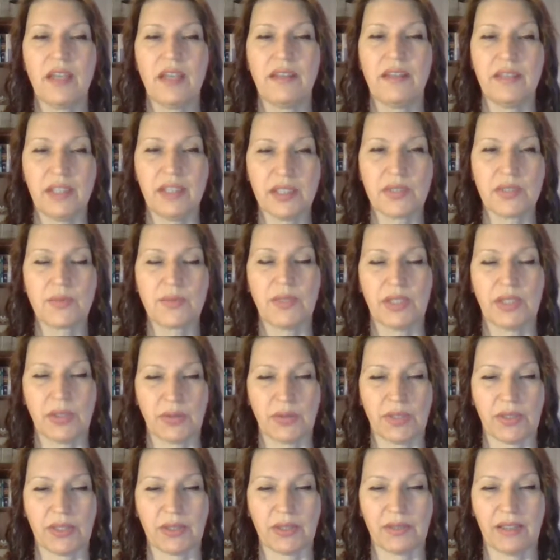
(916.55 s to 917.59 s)
I think it's really
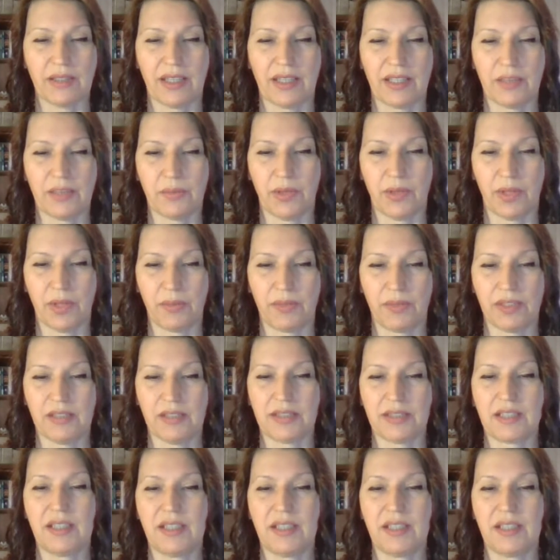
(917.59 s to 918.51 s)
critical at the moment